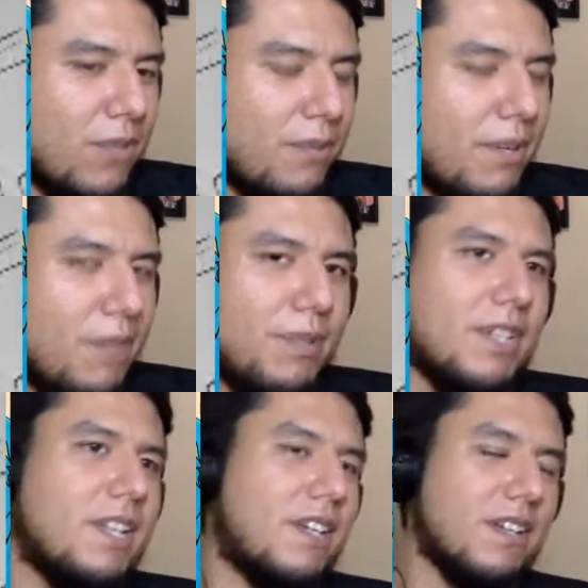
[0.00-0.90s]
I
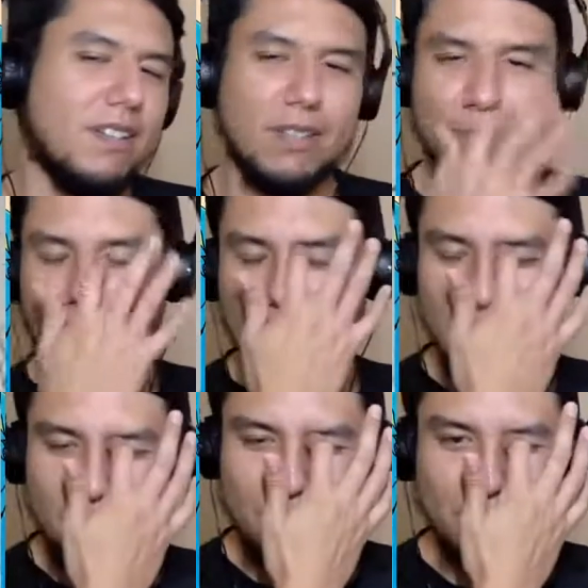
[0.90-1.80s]
mean, like the
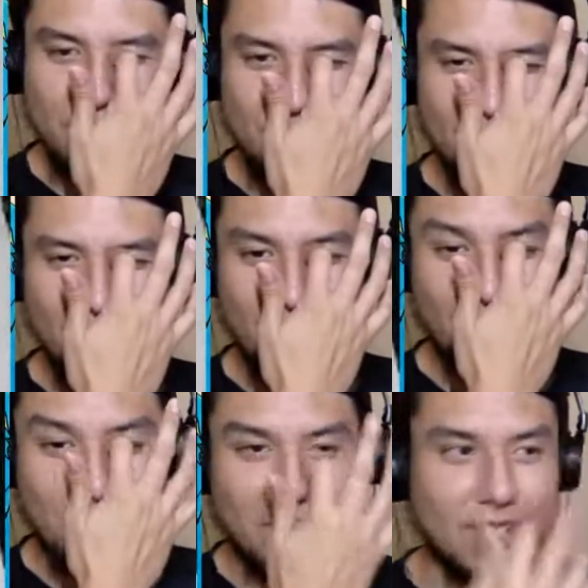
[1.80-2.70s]
pilot was good for
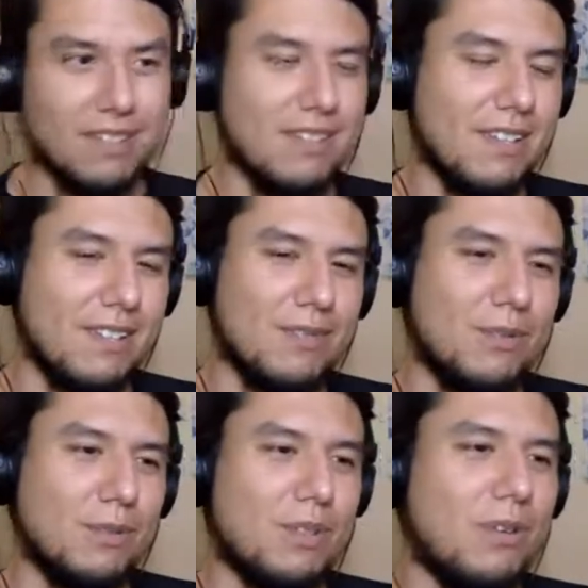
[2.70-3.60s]
like making sense of
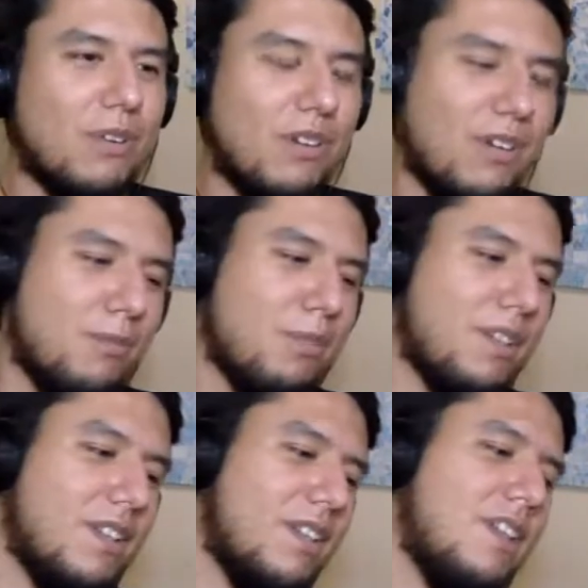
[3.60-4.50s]
what was going on, but